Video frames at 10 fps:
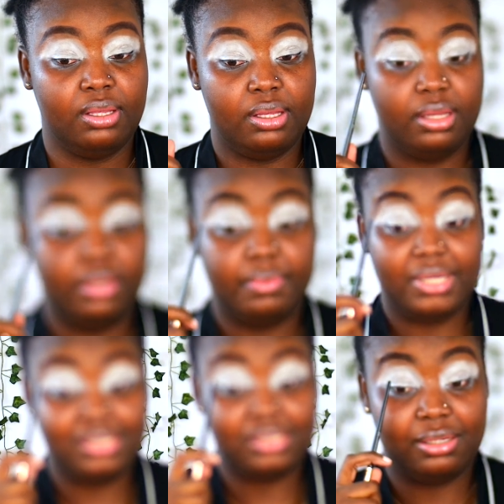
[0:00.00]
Um,
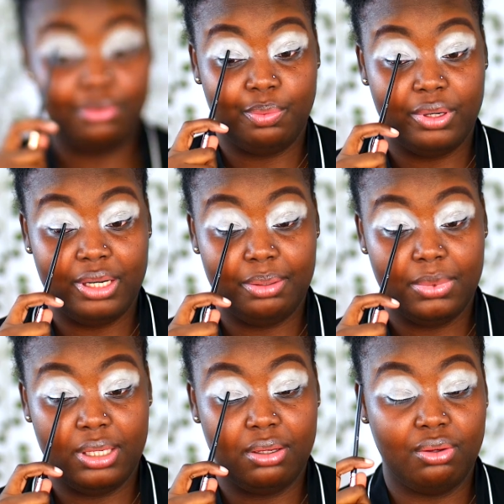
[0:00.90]
eyeshadow
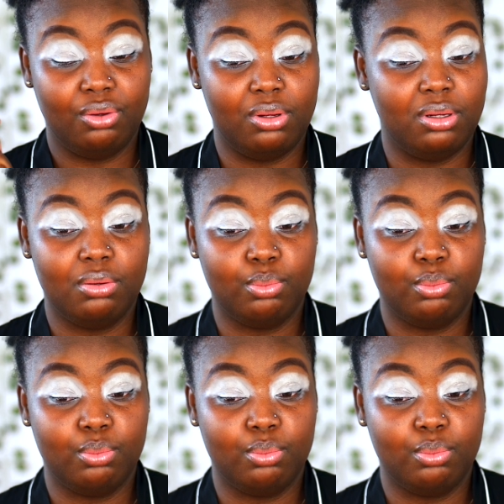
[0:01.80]
primer or